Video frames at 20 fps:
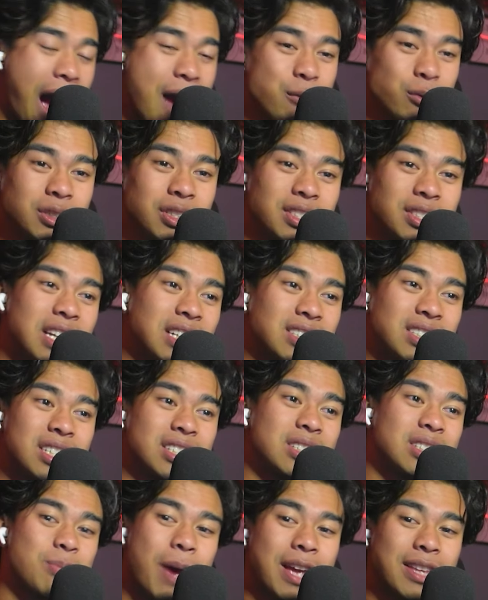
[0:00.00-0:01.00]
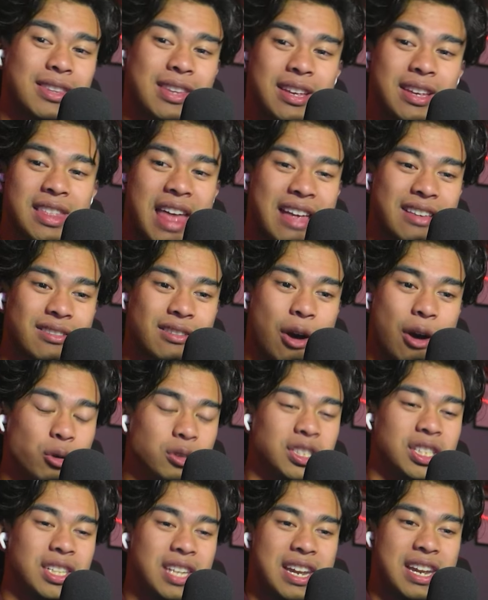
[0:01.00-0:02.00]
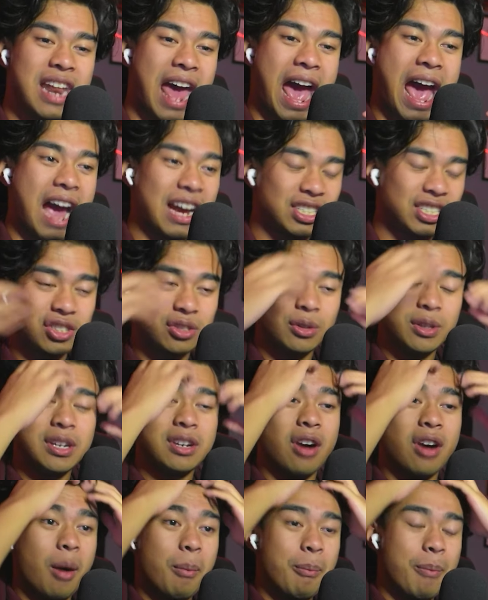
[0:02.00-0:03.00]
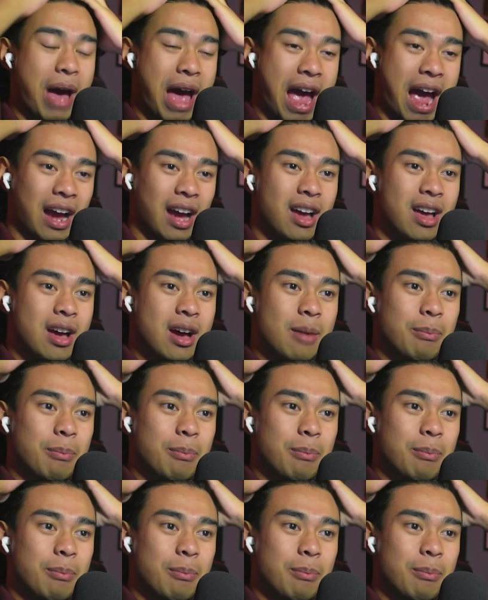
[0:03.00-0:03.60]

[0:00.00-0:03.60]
was like suspecting that Toji didn't actually come back.